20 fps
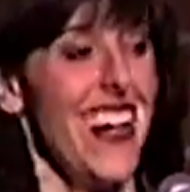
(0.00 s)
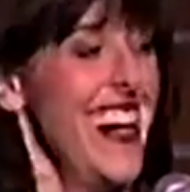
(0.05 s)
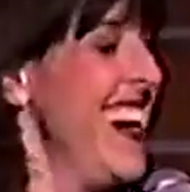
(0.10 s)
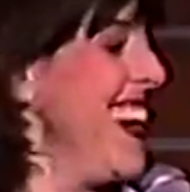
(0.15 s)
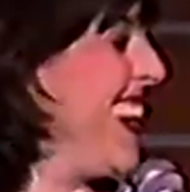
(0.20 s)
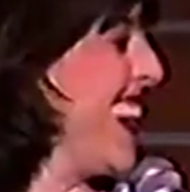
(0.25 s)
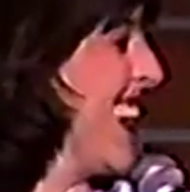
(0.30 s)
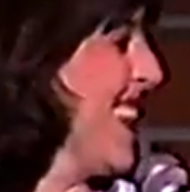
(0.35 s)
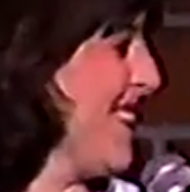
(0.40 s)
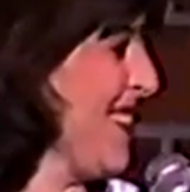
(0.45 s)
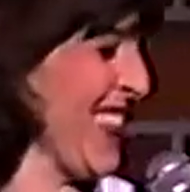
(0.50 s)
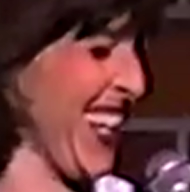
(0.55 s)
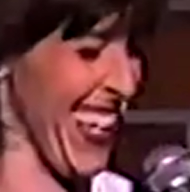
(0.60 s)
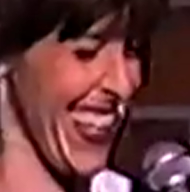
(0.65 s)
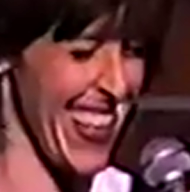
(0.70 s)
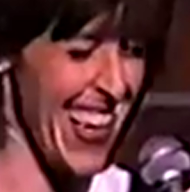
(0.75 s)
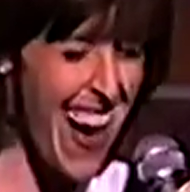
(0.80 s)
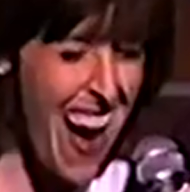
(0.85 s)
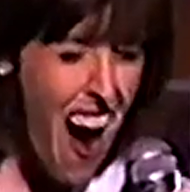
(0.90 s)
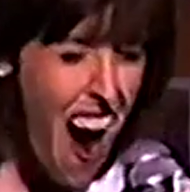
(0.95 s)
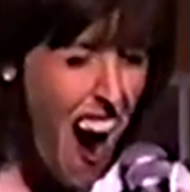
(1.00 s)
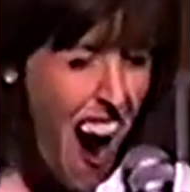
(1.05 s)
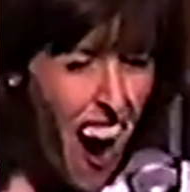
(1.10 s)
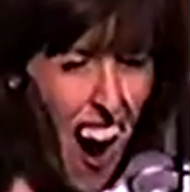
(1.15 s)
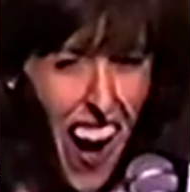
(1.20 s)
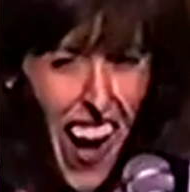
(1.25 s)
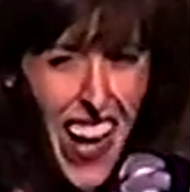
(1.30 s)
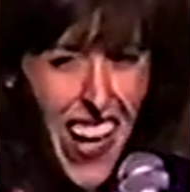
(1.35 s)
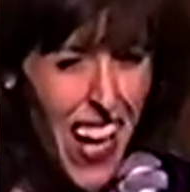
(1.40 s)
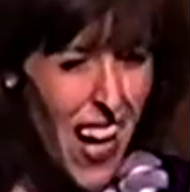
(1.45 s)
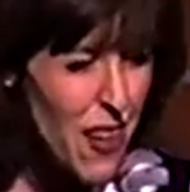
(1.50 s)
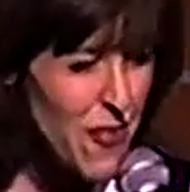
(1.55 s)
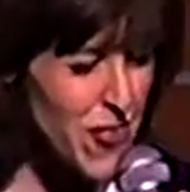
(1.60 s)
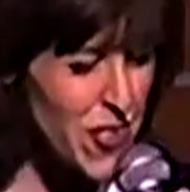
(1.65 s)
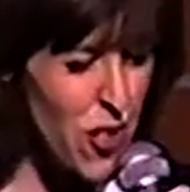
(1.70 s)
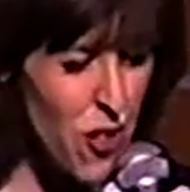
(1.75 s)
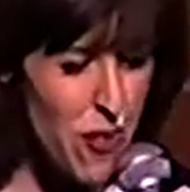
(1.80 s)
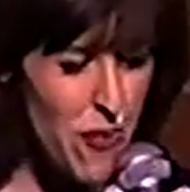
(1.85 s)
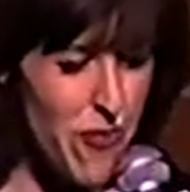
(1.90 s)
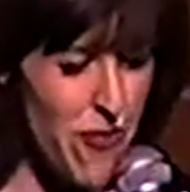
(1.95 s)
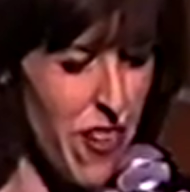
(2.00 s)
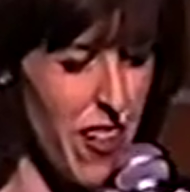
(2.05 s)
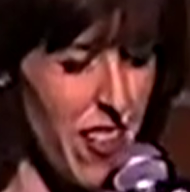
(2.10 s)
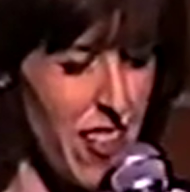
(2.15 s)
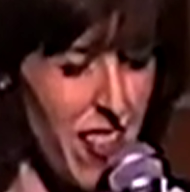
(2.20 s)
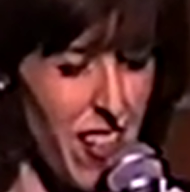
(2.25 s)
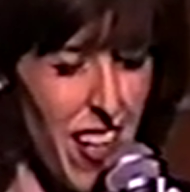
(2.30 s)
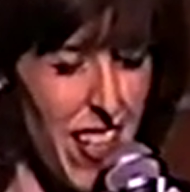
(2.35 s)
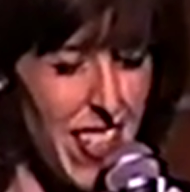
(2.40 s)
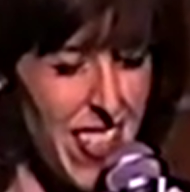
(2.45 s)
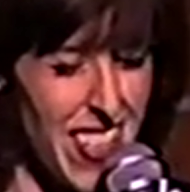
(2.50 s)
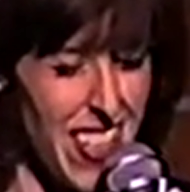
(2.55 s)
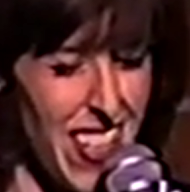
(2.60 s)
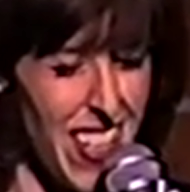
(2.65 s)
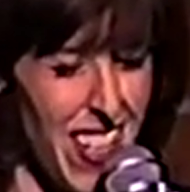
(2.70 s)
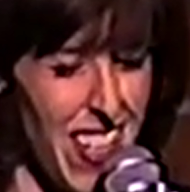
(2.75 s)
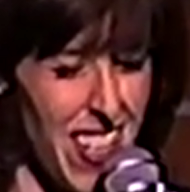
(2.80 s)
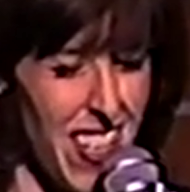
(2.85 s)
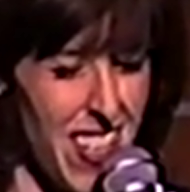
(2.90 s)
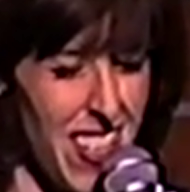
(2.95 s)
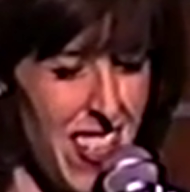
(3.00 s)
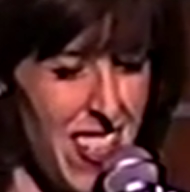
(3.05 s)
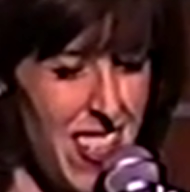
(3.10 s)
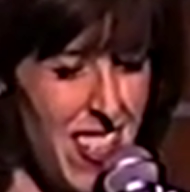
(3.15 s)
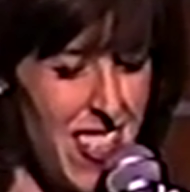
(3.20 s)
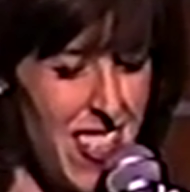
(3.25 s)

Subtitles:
And I'm like, I have no fucking idea.